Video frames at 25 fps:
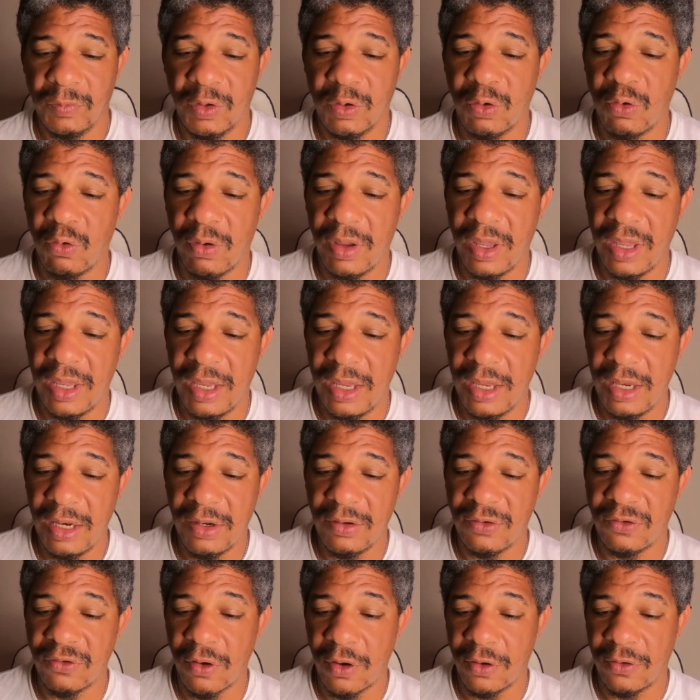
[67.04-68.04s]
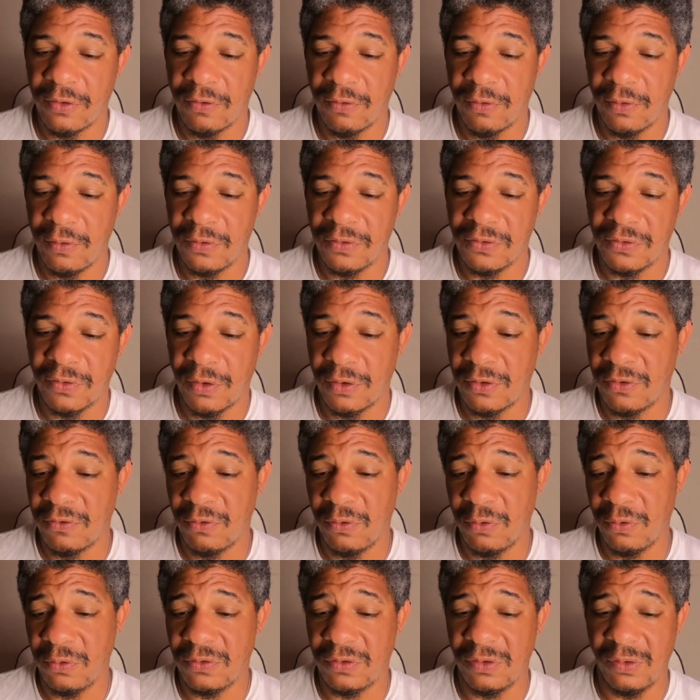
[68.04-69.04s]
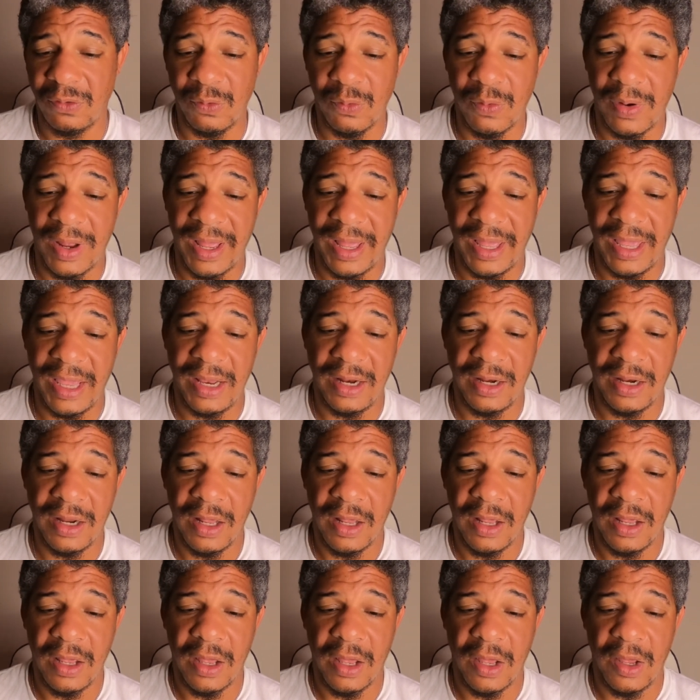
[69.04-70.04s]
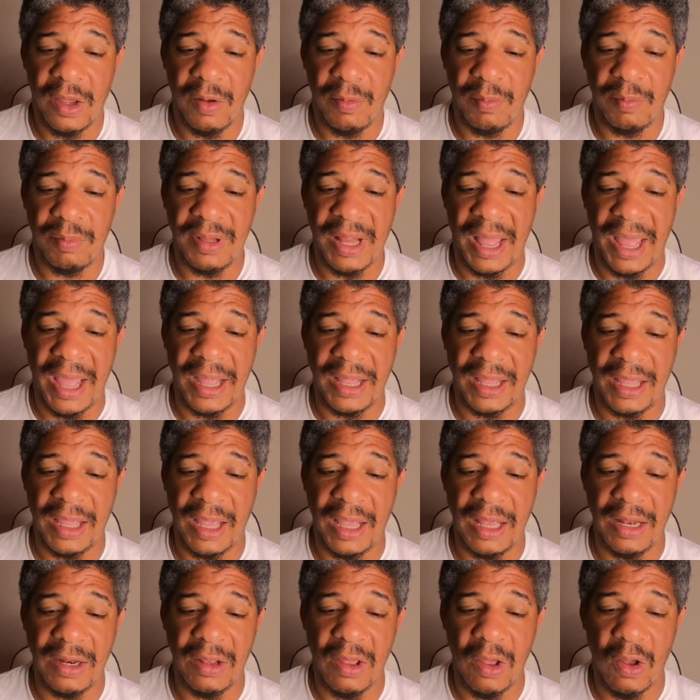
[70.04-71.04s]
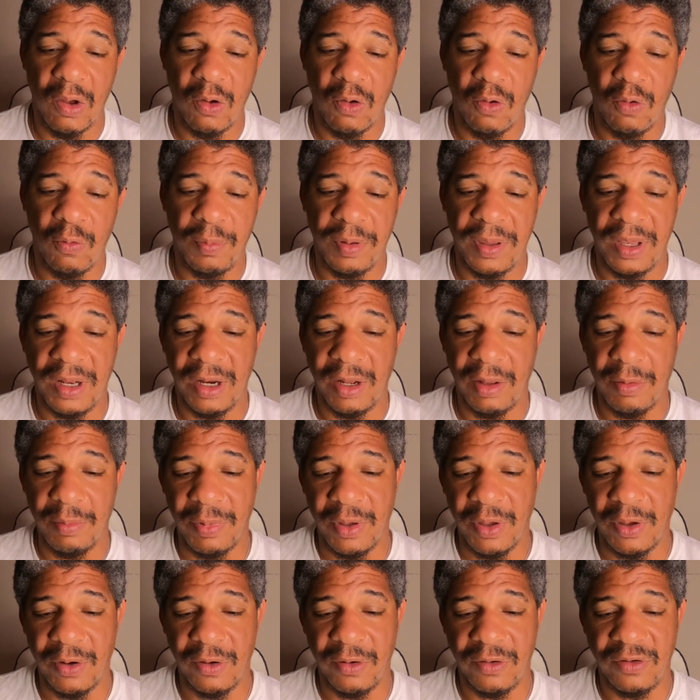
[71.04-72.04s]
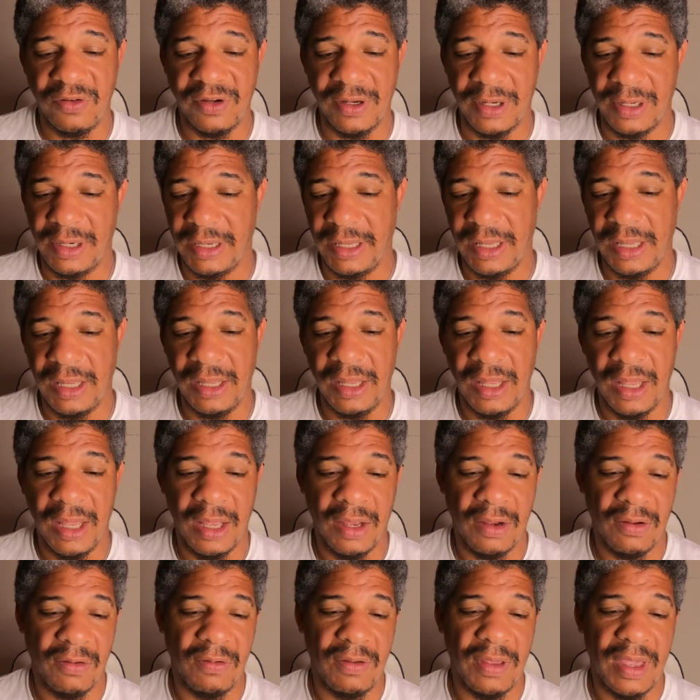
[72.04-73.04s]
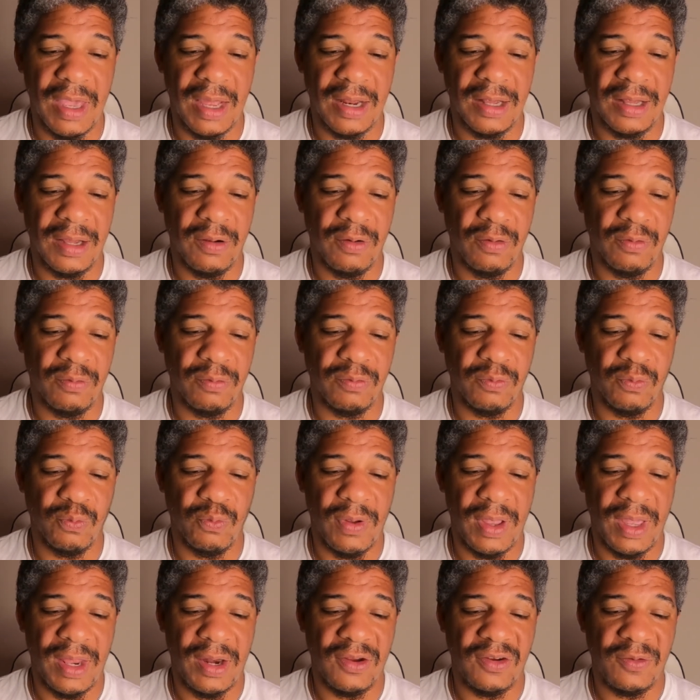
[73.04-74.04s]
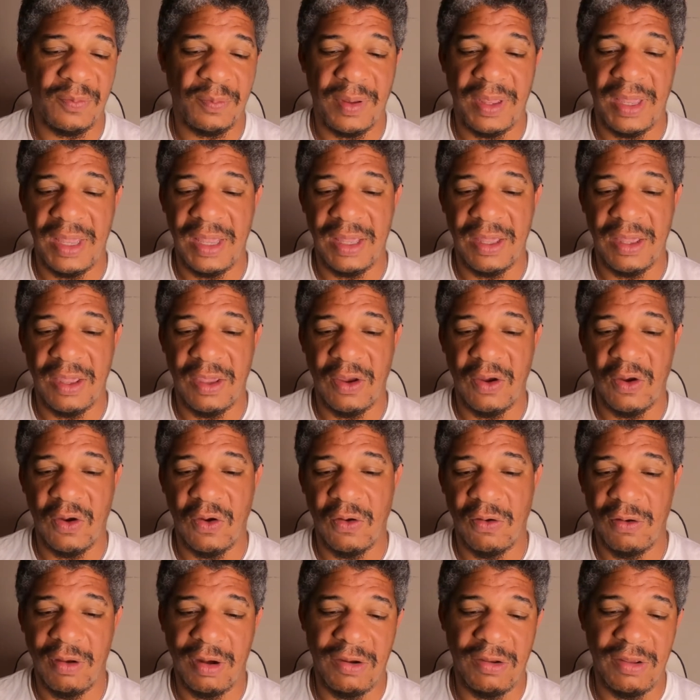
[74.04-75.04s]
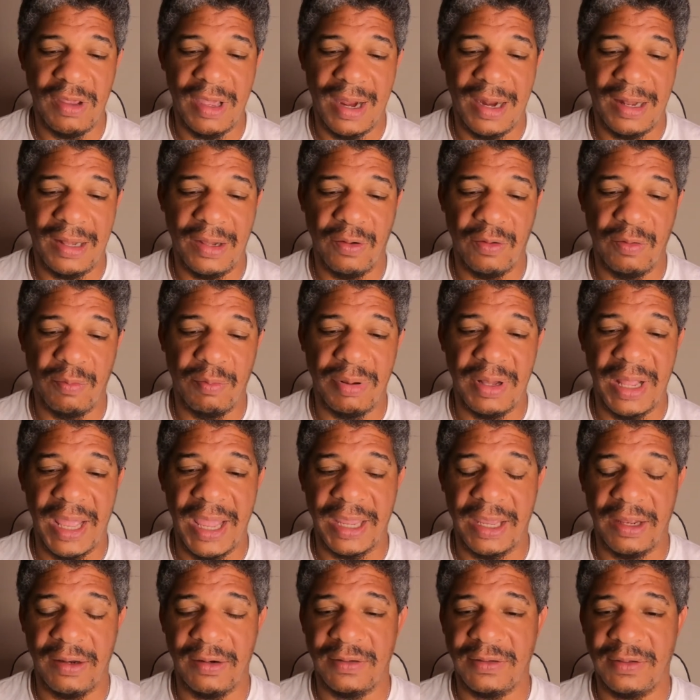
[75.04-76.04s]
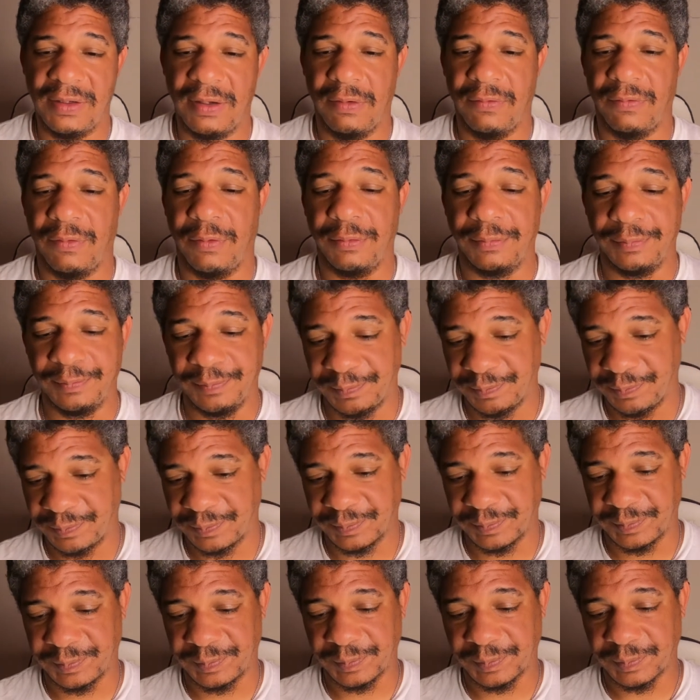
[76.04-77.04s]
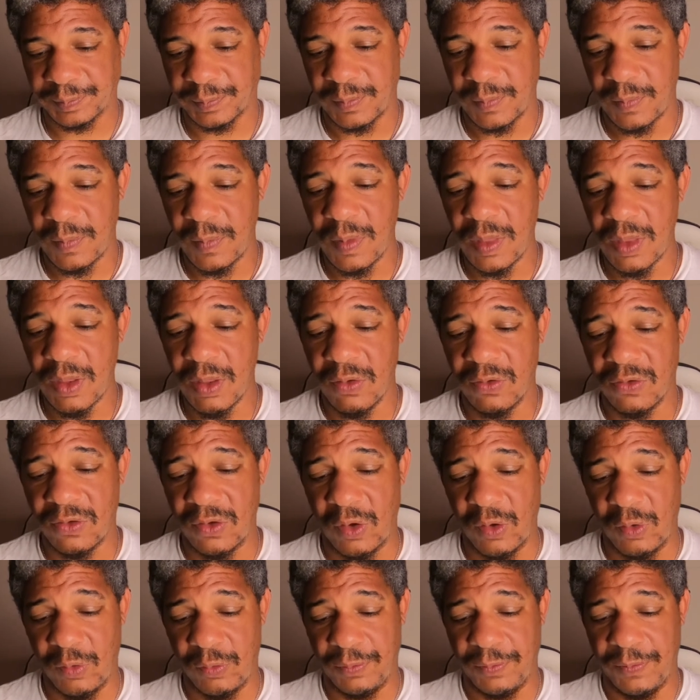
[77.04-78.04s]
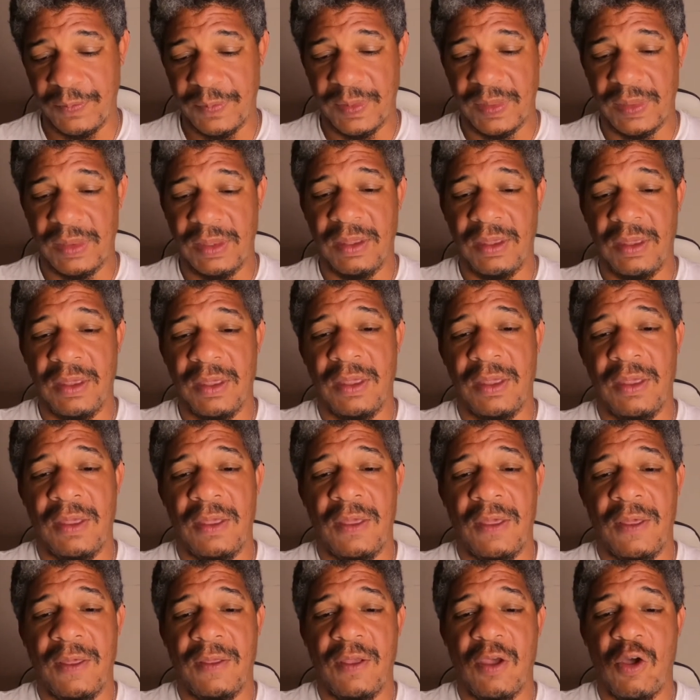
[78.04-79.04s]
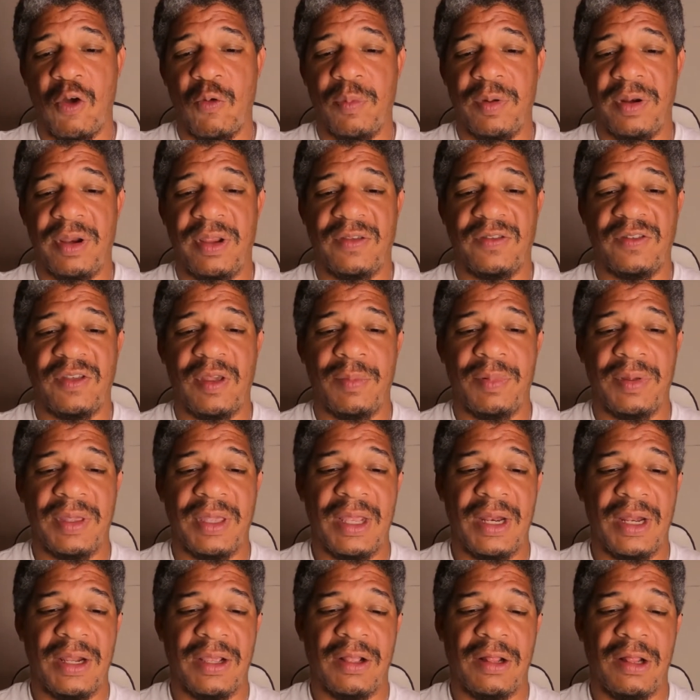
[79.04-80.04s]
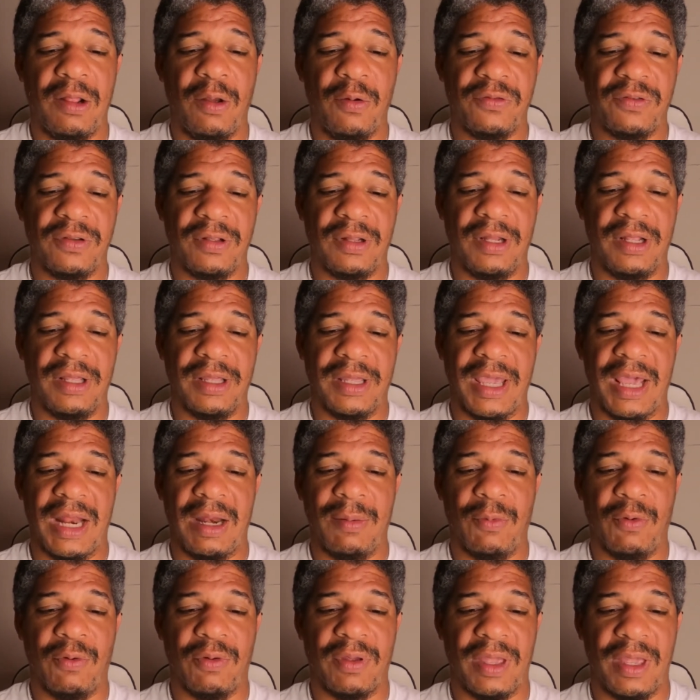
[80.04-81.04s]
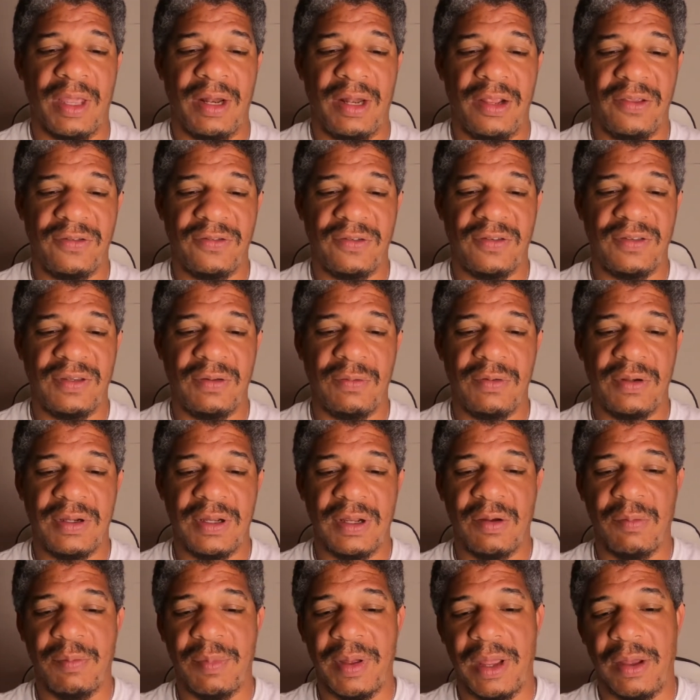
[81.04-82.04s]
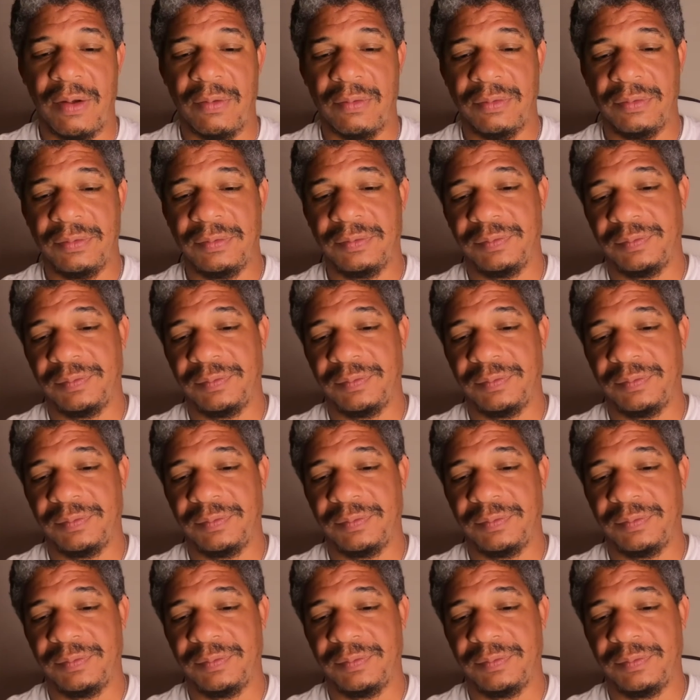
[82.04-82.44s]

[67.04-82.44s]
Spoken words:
green and chartreuse and white, black and gold, peanut butter, jelly. You got a little reddish pink here, and you got a little black and silver. So open this up and get a closer look at them, okay? Let's just see what they're about.